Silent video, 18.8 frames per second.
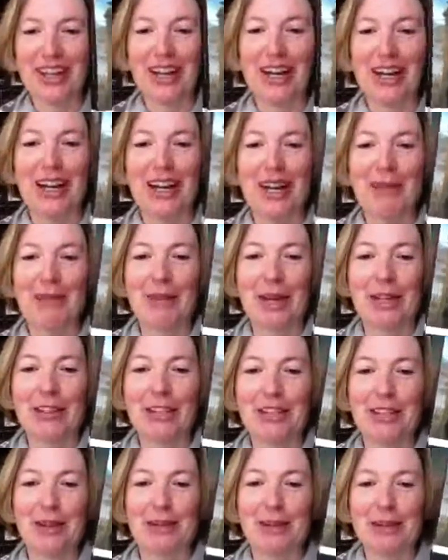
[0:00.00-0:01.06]
I
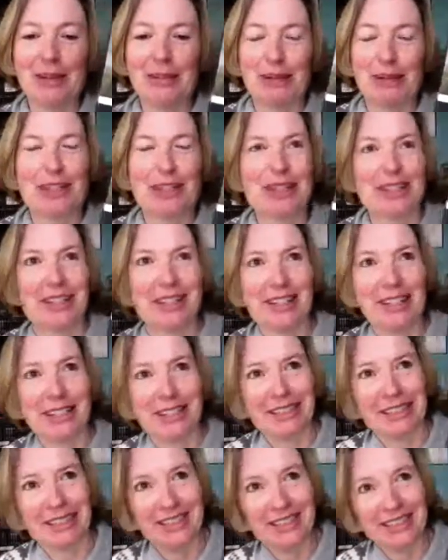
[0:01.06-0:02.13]
think there is
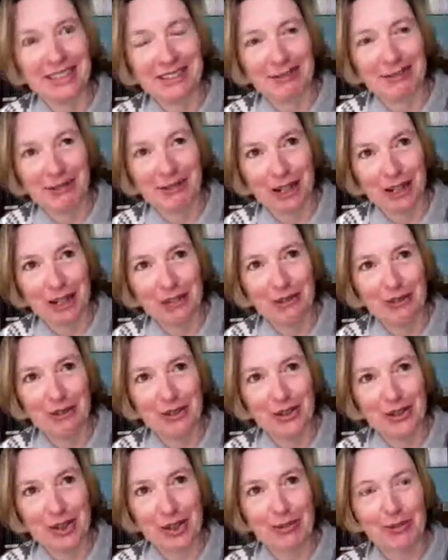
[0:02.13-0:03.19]
basically 5
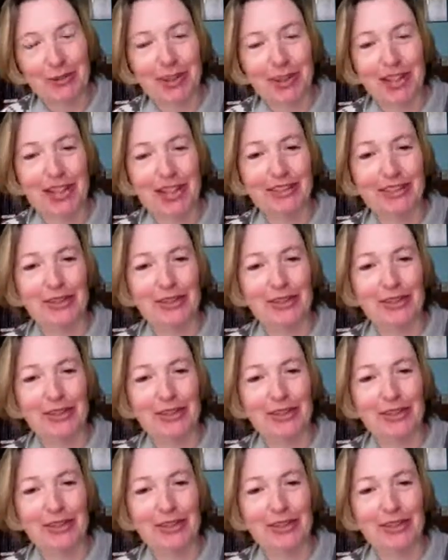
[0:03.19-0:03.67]
steps here.